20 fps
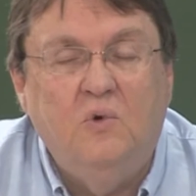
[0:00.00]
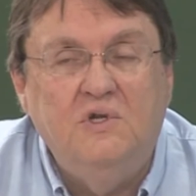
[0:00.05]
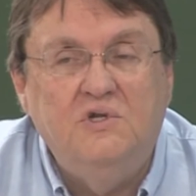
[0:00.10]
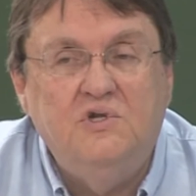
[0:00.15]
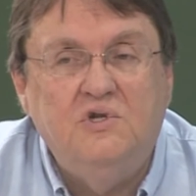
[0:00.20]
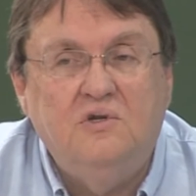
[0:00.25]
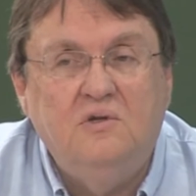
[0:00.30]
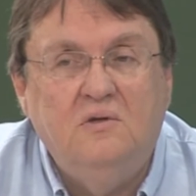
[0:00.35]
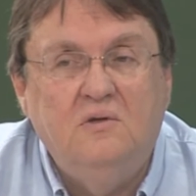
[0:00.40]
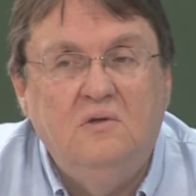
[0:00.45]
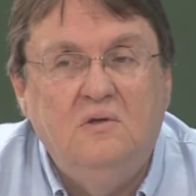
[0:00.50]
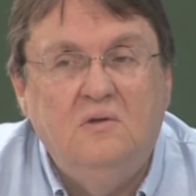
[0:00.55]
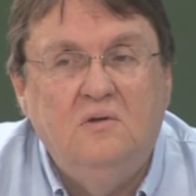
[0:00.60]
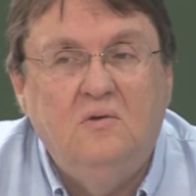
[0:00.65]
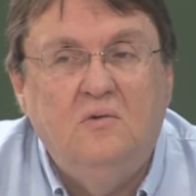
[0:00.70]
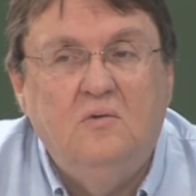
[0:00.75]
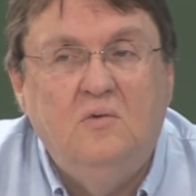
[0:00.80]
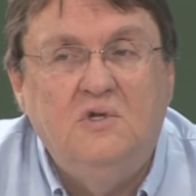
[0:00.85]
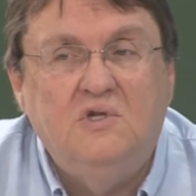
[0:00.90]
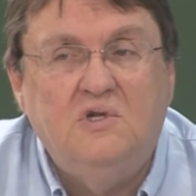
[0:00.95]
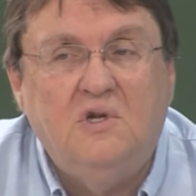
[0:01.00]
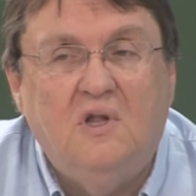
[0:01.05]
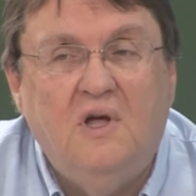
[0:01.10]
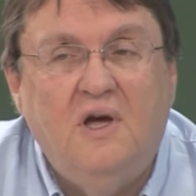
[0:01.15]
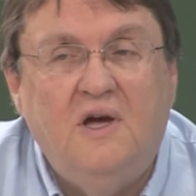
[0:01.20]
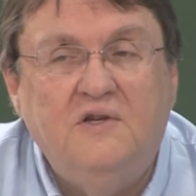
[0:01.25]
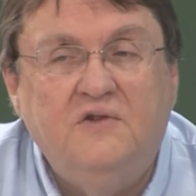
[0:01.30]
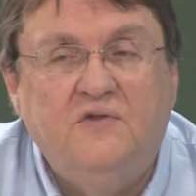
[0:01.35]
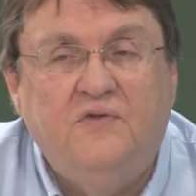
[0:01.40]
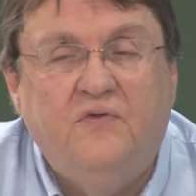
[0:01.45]
which
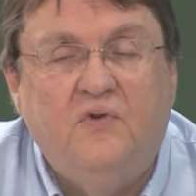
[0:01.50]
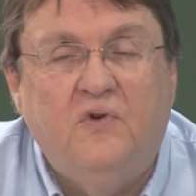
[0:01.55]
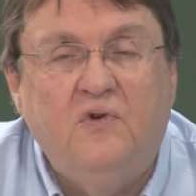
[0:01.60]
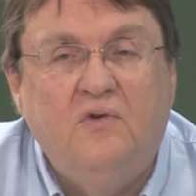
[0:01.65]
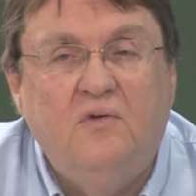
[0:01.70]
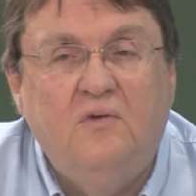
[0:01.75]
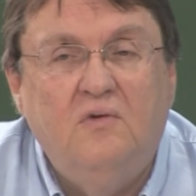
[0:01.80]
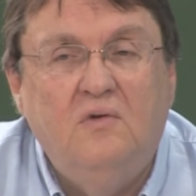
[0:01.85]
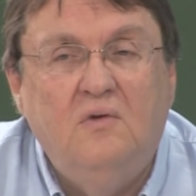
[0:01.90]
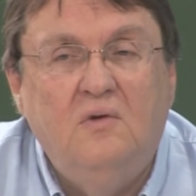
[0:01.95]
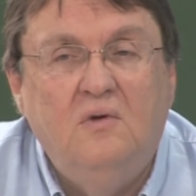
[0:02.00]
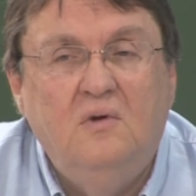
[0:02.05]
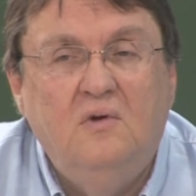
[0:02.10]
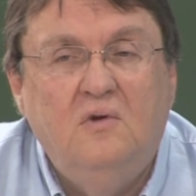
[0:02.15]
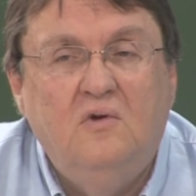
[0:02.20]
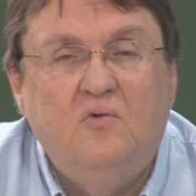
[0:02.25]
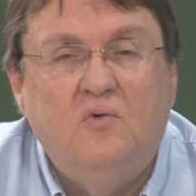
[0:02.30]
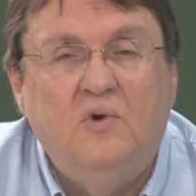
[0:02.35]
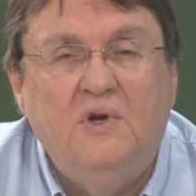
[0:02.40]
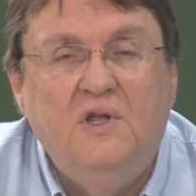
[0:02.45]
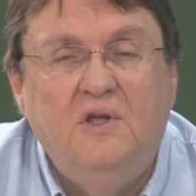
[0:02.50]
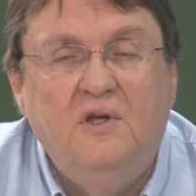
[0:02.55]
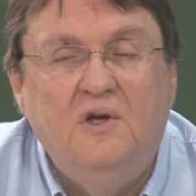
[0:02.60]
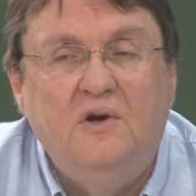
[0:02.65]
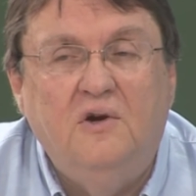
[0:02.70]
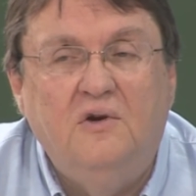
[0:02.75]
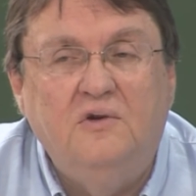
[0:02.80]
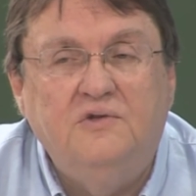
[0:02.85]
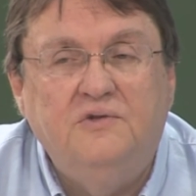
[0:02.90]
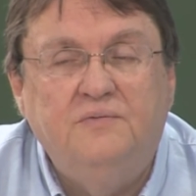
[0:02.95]
lasts for 20
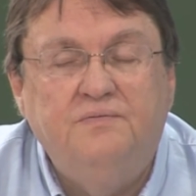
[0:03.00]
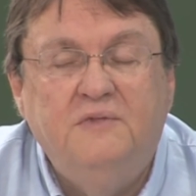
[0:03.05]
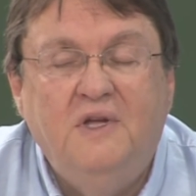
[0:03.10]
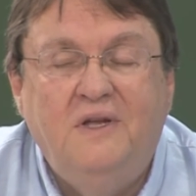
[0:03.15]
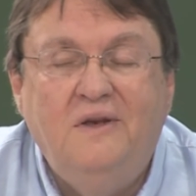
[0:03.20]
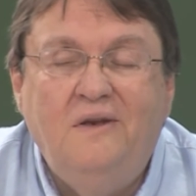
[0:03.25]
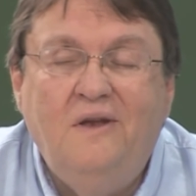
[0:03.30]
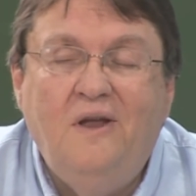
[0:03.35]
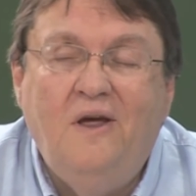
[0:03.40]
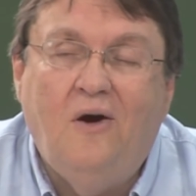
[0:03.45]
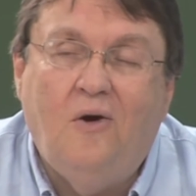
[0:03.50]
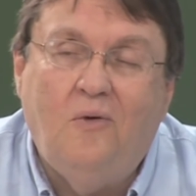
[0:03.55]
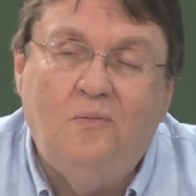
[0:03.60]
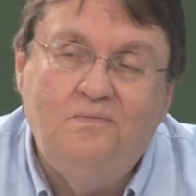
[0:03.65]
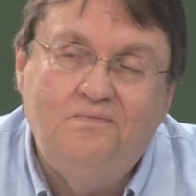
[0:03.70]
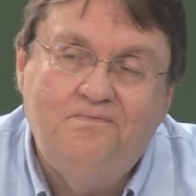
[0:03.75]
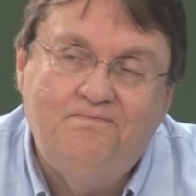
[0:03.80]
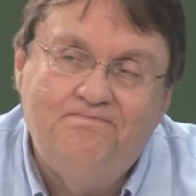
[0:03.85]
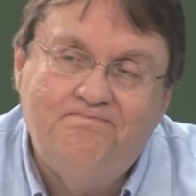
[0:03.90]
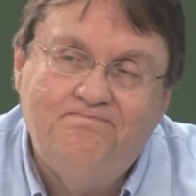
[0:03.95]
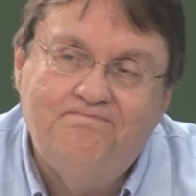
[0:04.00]
years. Now,